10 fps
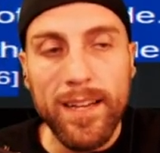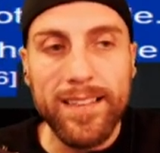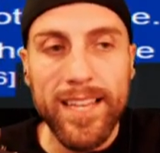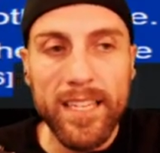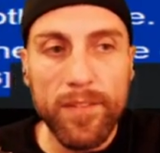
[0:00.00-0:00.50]

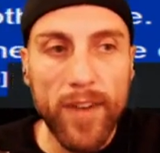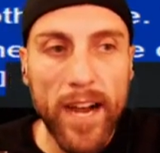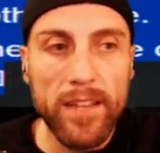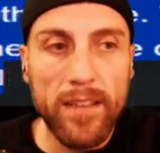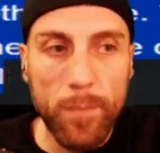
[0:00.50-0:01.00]
They
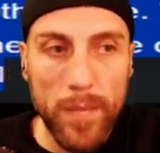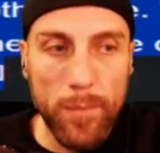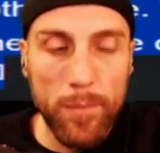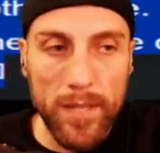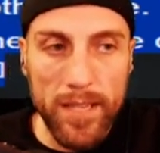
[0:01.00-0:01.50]
divided the
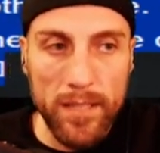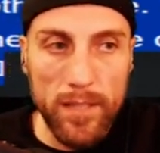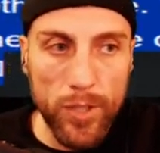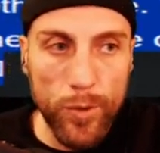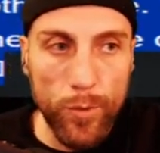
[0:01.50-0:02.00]
people into
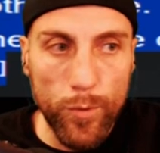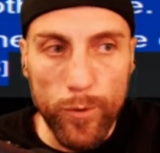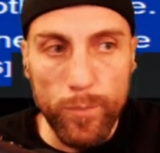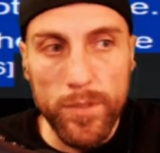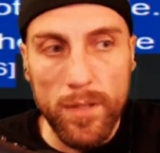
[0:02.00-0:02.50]
two
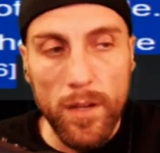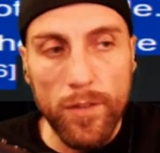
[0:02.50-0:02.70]
groups.